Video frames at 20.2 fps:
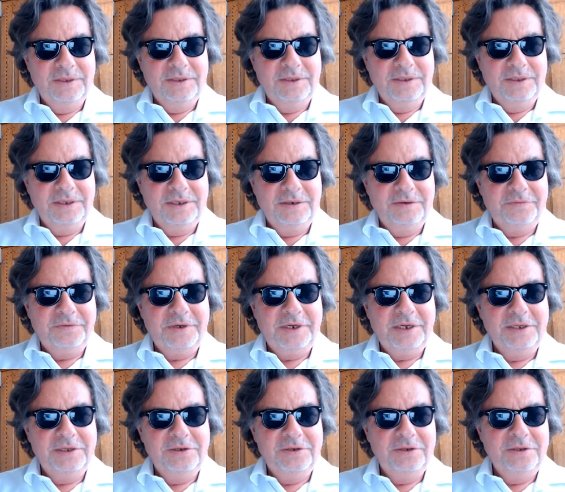And
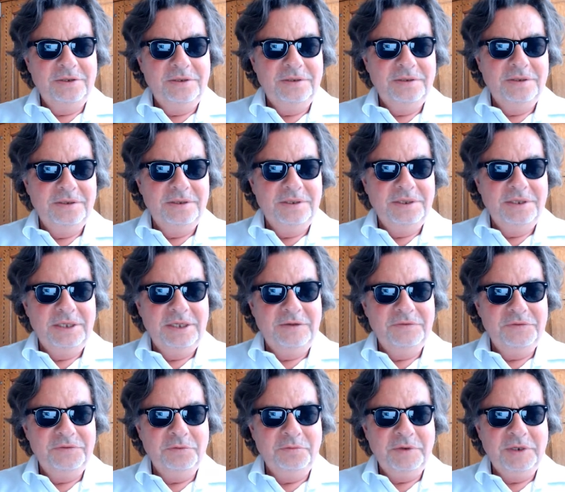finally,
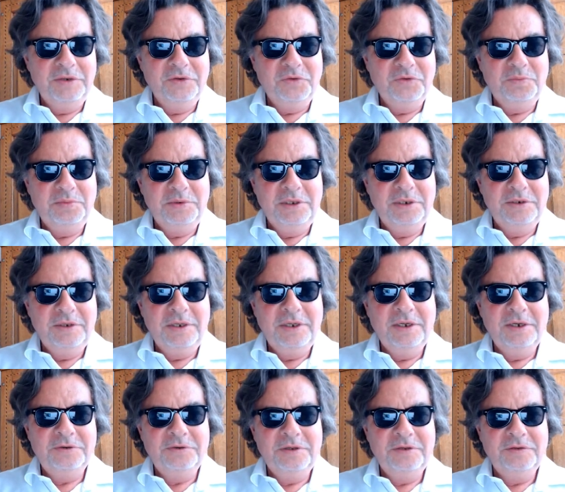if the wind speed
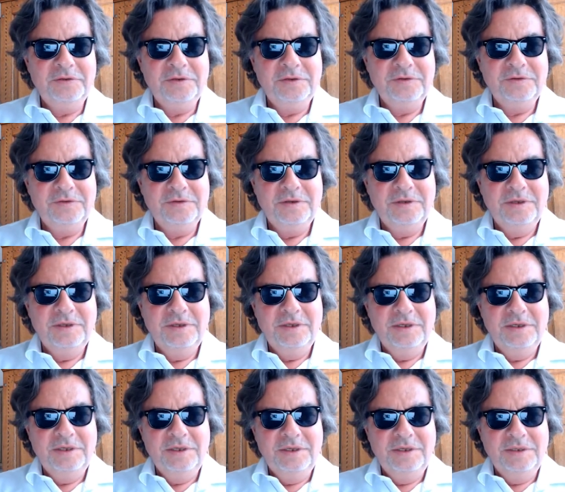increases,
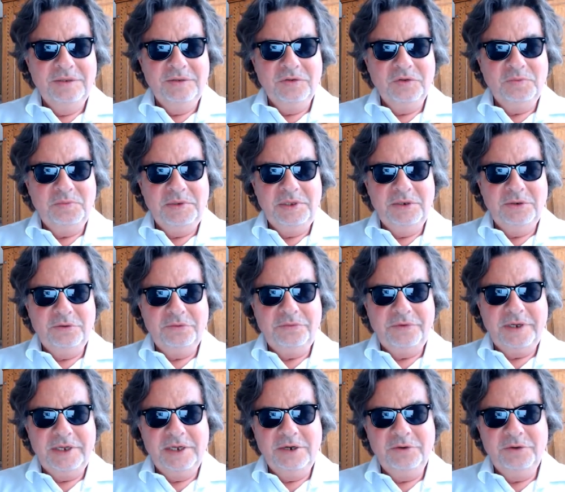the speed of
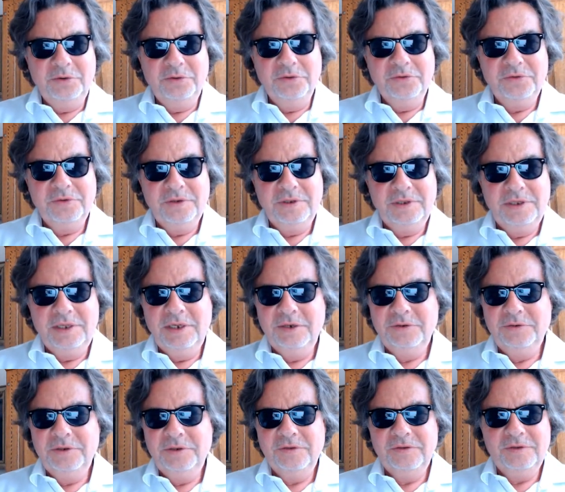fire growth
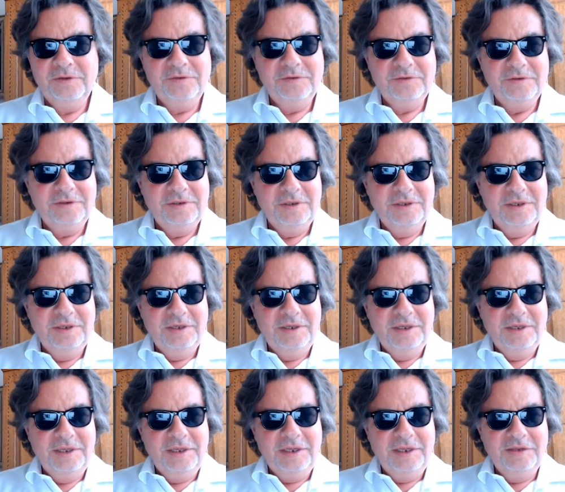increases
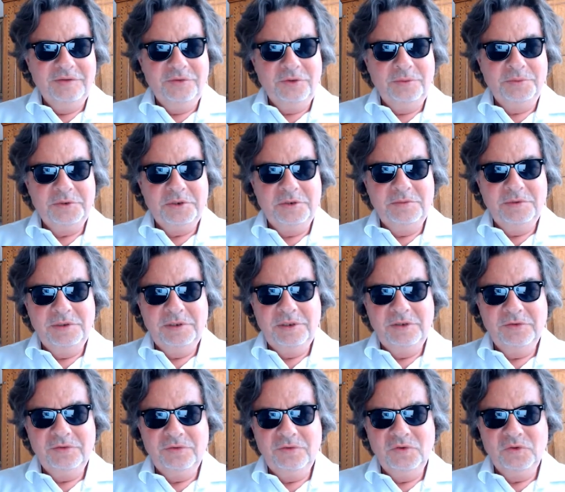and the optimal
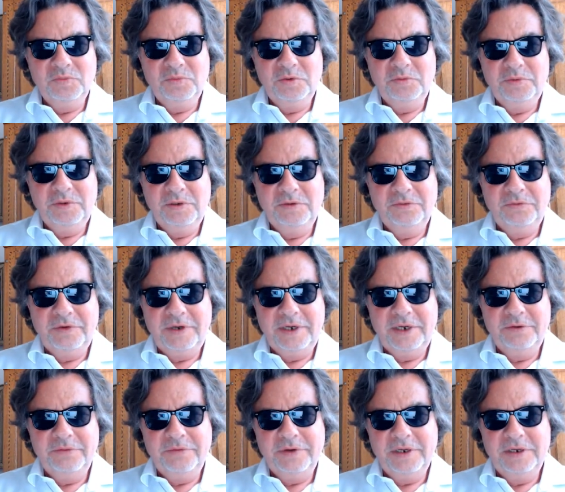distance between
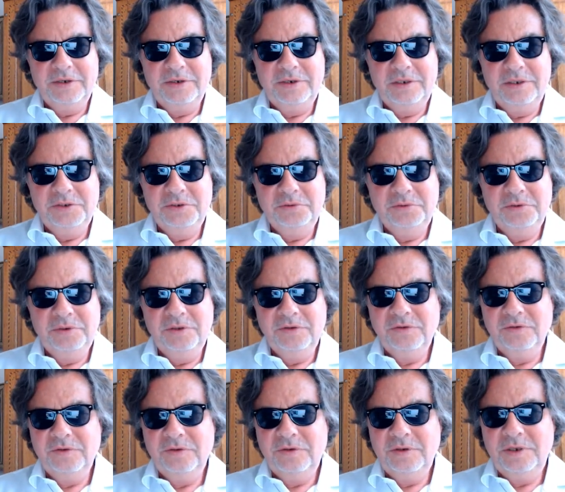firefighting
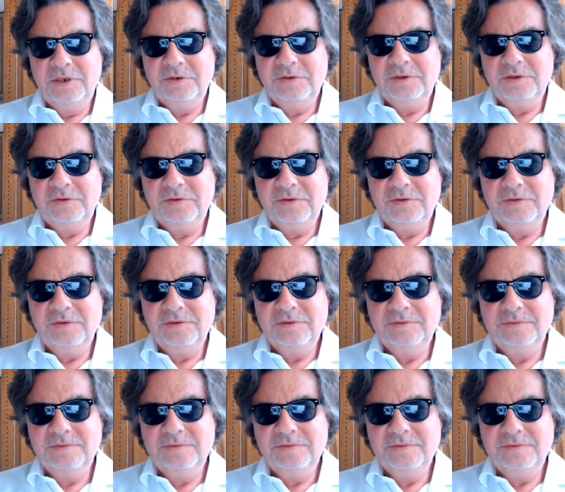units decreases.